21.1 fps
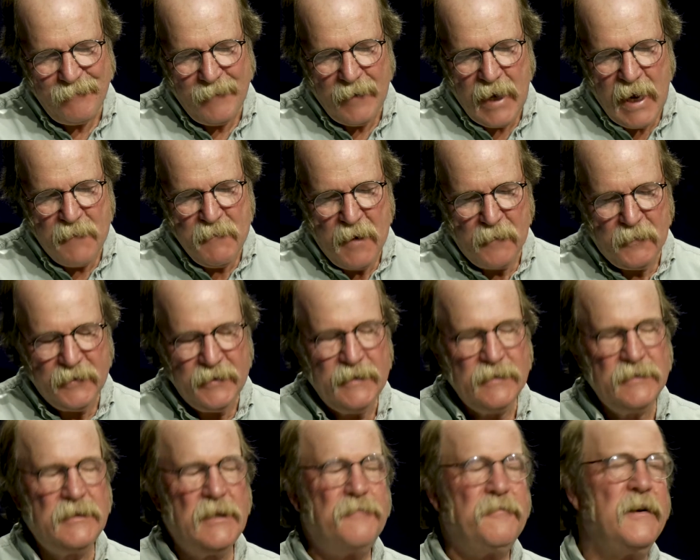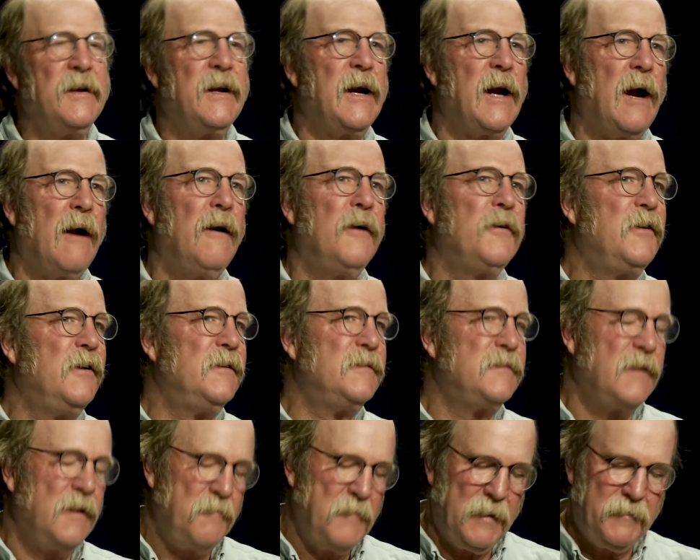came up with these different characters
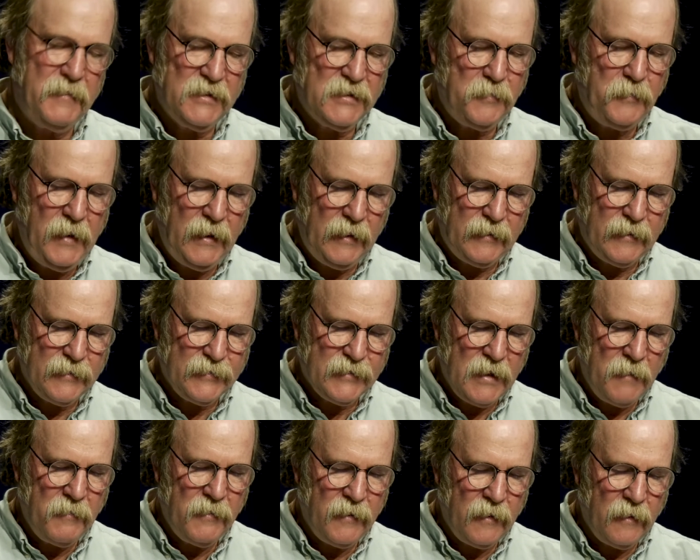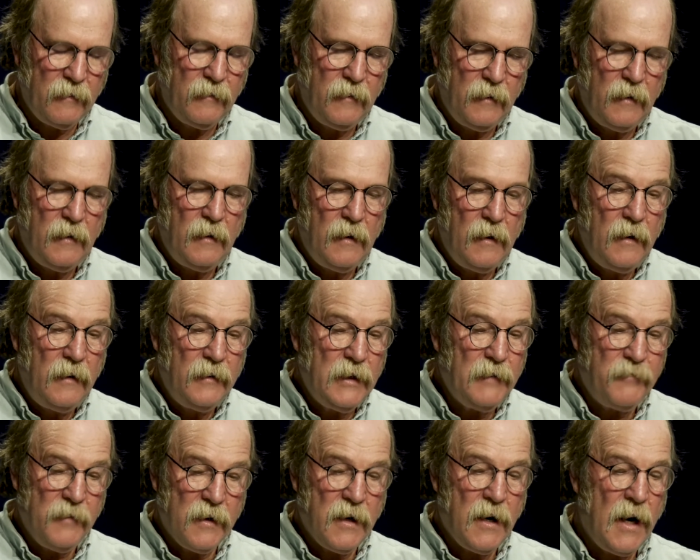that maybe speak to some of the
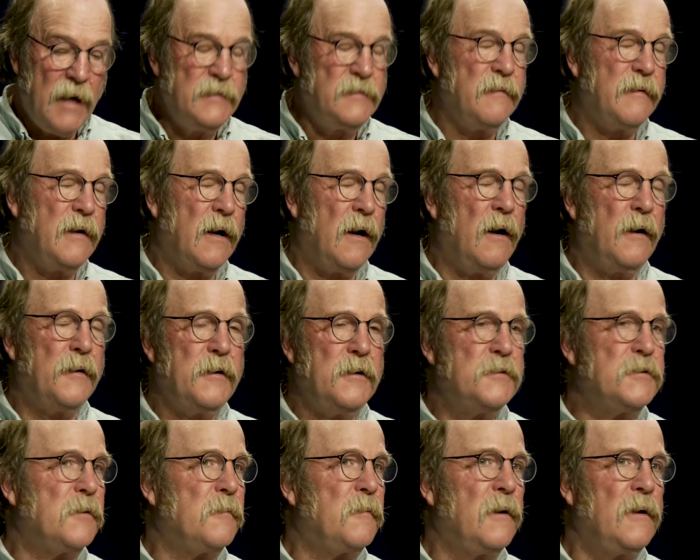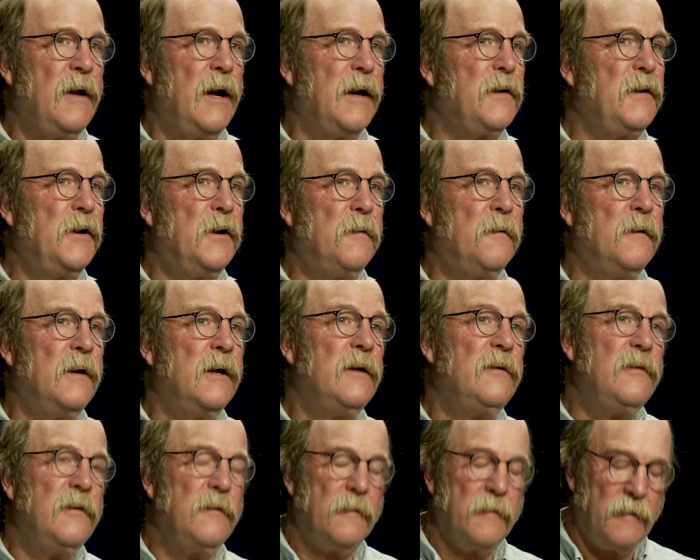different kinds of characters that we're likely to run
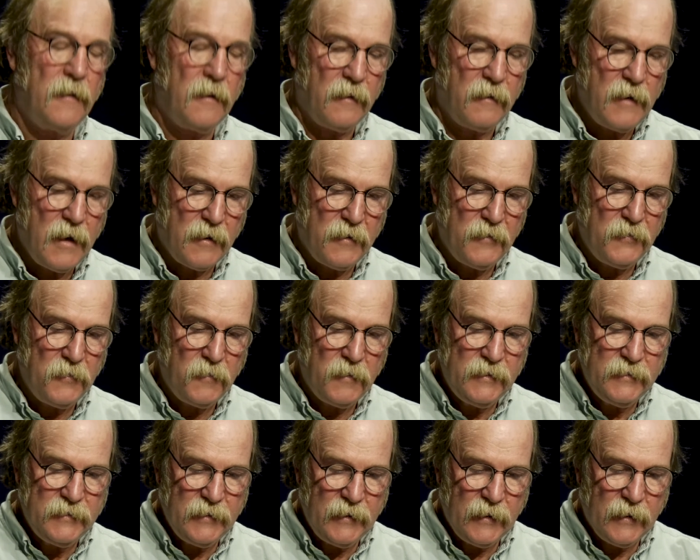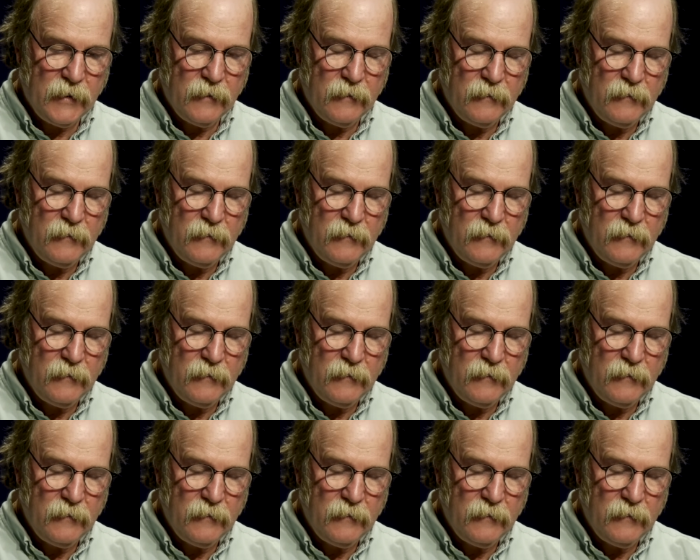into in our neck of the woods here.